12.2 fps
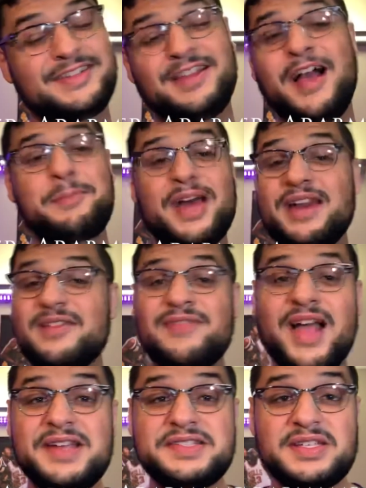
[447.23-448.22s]
I'm not
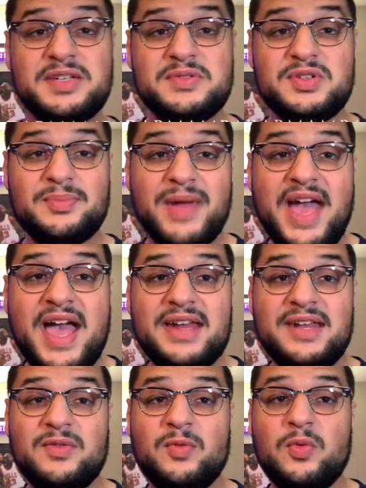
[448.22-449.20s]
advising you do bad.
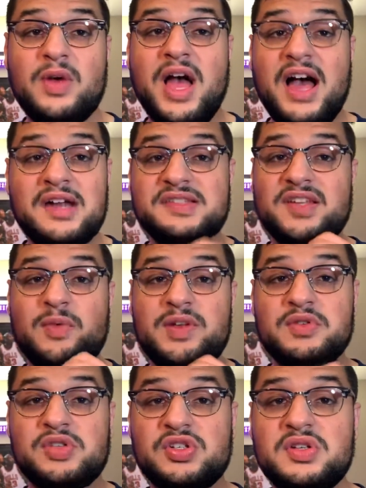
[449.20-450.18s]
And honestly, what
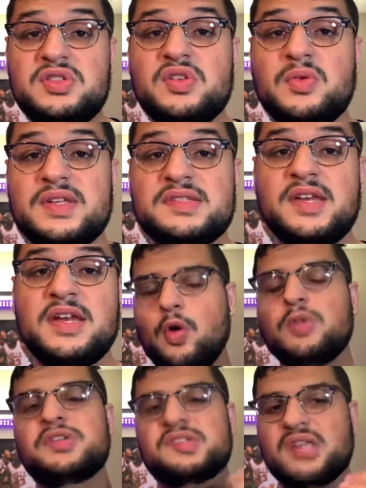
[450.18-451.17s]
you should do is
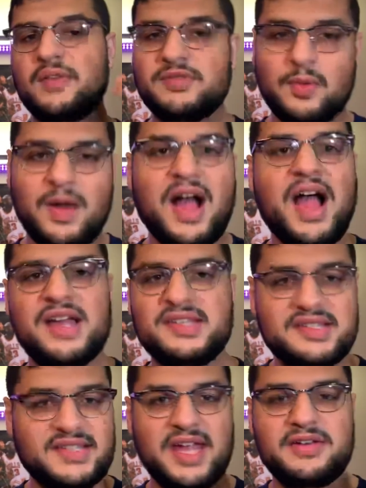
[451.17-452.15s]
hold yourself to a high
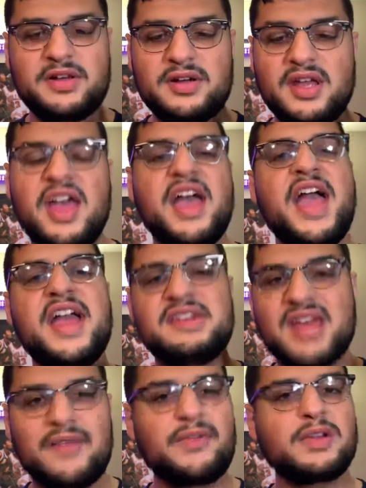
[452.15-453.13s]
standard
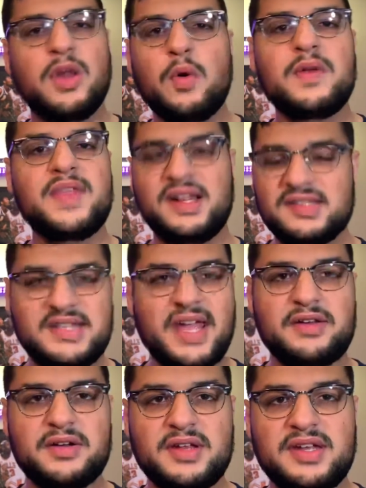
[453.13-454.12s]
and never lower that
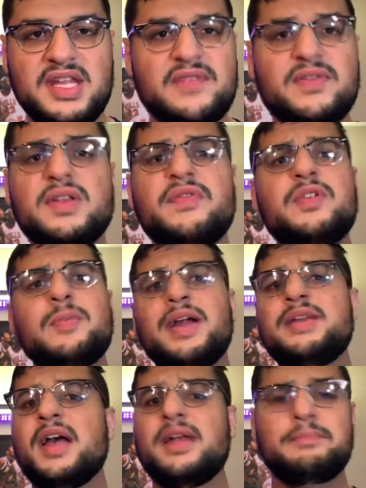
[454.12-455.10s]
standard. And even if you
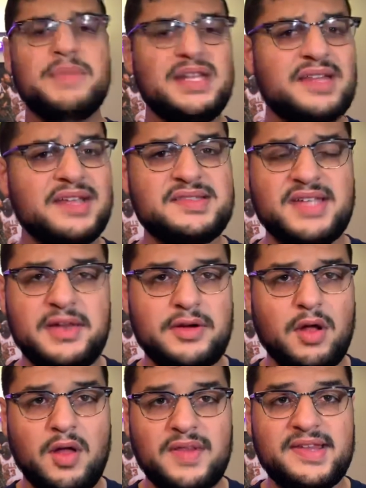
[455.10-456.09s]
might not meet that
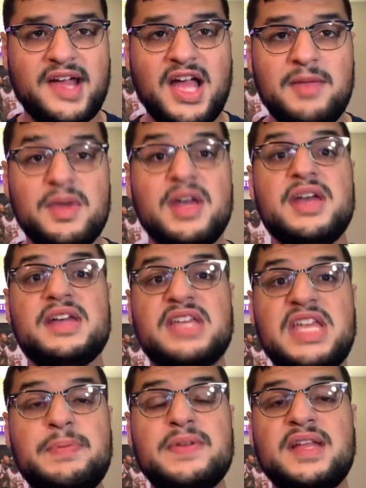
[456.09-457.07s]
standard all the time,
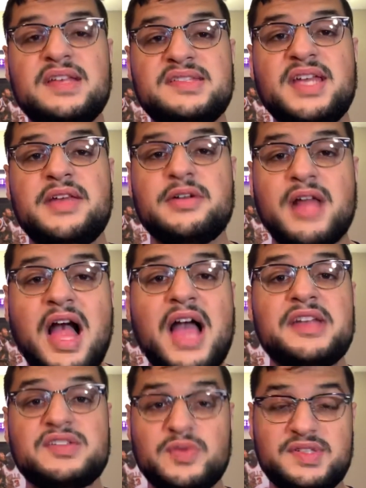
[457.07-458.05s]
keeping that standard
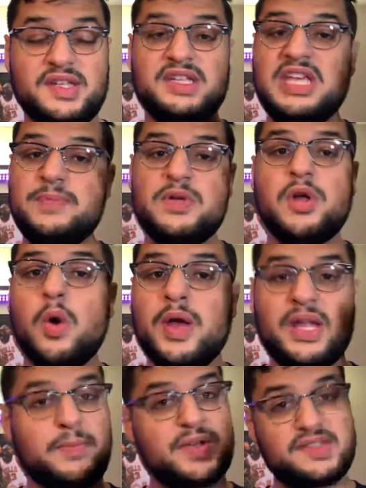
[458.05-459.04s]
high is what's going to keep you
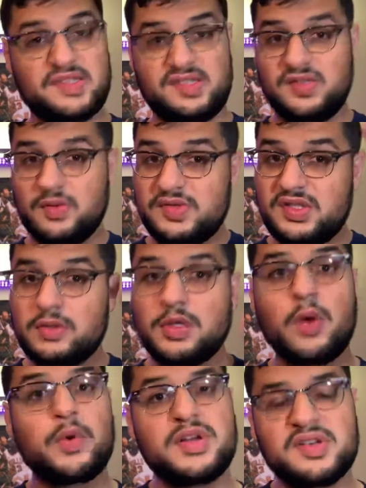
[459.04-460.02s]
going. Because as soon as you
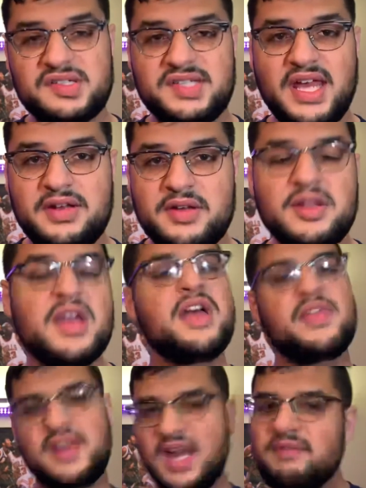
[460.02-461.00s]
lower your standard,
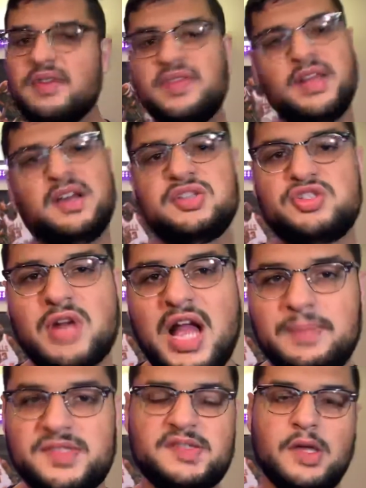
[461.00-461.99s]
then everything else
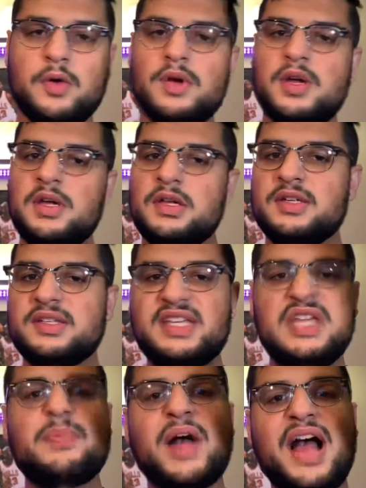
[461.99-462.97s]
drops. So
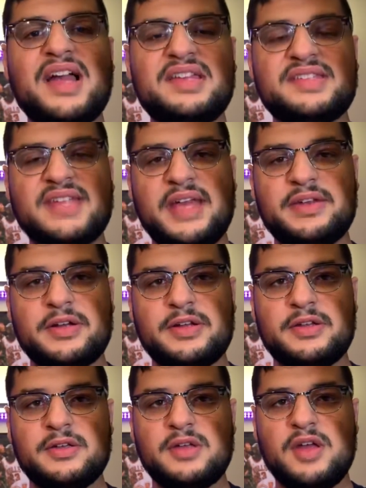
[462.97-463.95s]
keep a high
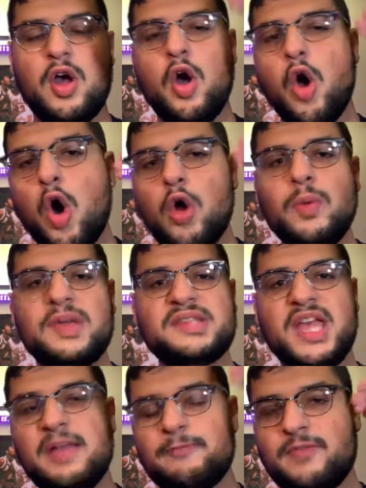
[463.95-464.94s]
standard. Always
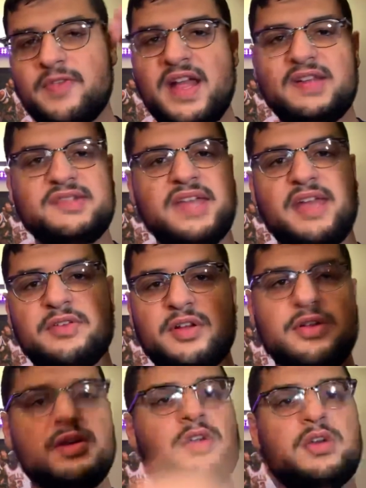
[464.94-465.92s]
aim for that
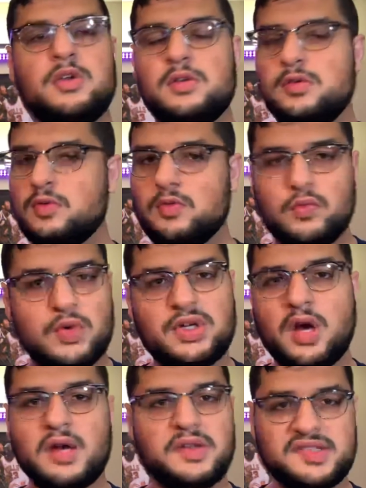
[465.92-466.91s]
standard,
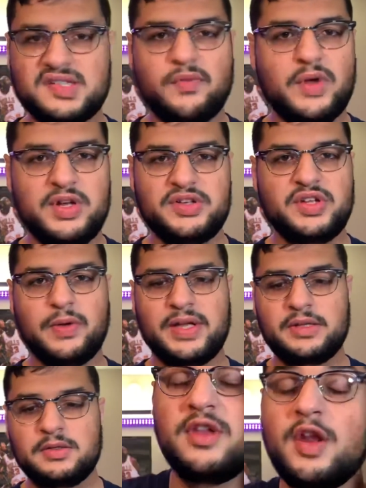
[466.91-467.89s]
regardless of what you're
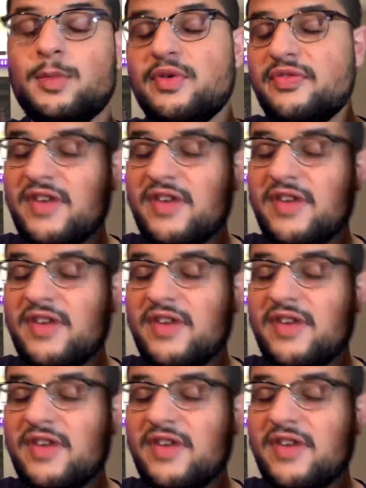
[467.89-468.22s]
doing. Number